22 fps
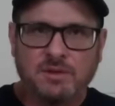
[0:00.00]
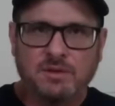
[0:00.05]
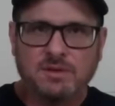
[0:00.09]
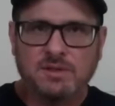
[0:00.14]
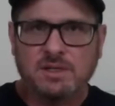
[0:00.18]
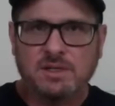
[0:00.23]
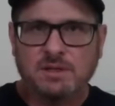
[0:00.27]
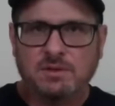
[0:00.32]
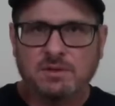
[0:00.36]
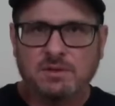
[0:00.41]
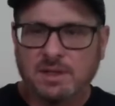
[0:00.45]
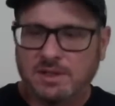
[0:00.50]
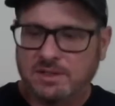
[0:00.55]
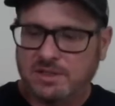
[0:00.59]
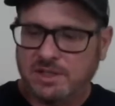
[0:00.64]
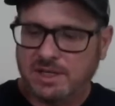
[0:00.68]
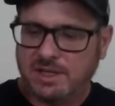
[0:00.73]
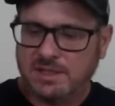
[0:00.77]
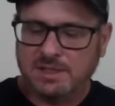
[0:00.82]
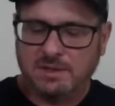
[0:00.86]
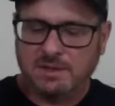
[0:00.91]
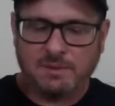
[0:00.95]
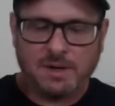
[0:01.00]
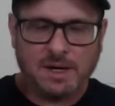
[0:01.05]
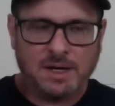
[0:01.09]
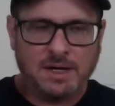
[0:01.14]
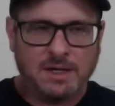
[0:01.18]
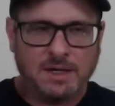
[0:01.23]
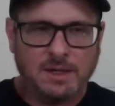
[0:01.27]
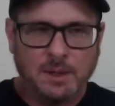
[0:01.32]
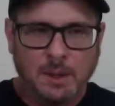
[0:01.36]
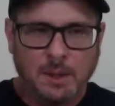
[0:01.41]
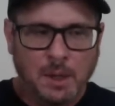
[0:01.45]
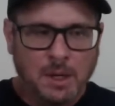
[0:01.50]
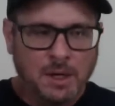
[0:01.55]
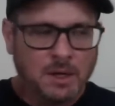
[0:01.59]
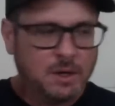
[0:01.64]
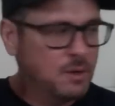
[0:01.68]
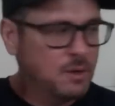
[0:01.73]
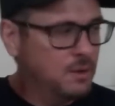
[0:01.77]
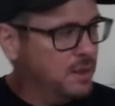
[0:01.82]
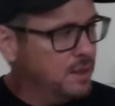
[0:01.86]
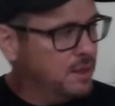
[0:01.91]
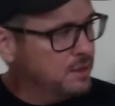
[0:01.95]
you know, adjustment right here,
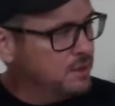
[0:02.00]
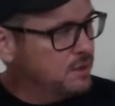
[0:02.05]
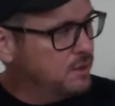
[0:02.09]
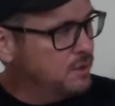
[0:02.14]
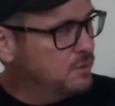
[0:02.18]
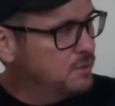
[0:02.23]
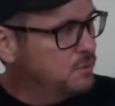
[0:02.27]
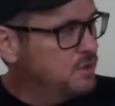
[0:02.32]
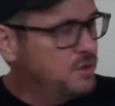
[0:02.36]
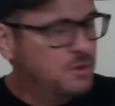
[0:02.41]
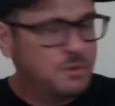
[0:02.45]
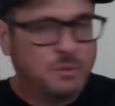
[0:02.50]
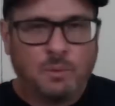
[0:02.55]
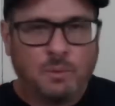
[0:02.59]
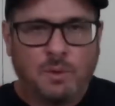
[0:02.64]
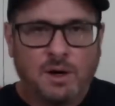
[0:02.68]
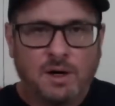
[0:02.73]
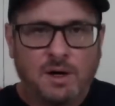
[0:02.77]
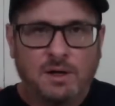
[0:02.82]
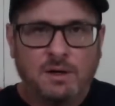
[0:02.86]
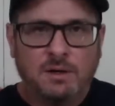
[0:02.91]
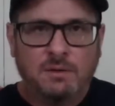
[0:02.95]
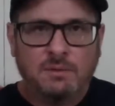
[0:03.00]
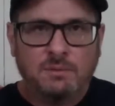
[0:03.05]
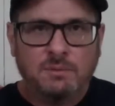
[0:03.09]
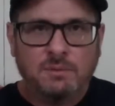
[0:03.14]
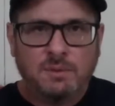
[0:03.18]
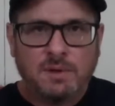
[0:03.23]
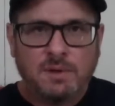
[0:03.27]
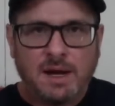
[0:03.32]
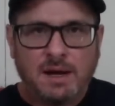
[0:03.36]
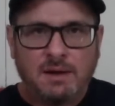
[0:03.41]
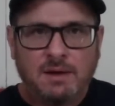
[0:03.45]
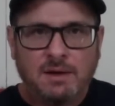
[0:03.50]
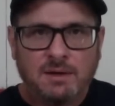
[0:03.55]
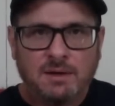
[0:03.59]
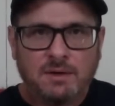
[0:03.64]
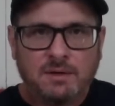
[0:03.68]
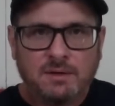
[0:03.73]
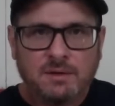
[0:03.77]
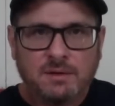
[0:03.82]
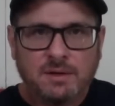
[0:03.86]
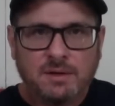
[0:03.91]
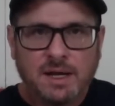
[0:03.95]
go ahead and go to your wall uh, uh
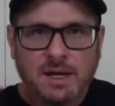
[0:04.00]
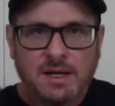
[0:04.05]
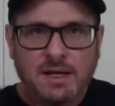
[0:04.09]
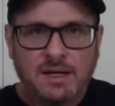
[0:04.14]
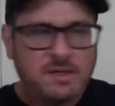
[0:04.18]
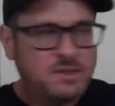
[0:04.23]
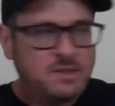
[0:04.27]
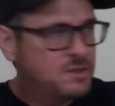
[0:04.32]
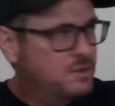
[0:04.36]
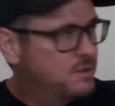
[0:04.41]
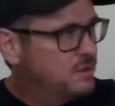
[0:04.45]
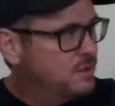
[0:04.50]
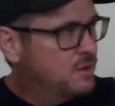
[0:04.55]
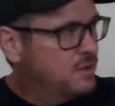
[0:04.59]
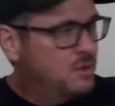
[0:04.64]
gauge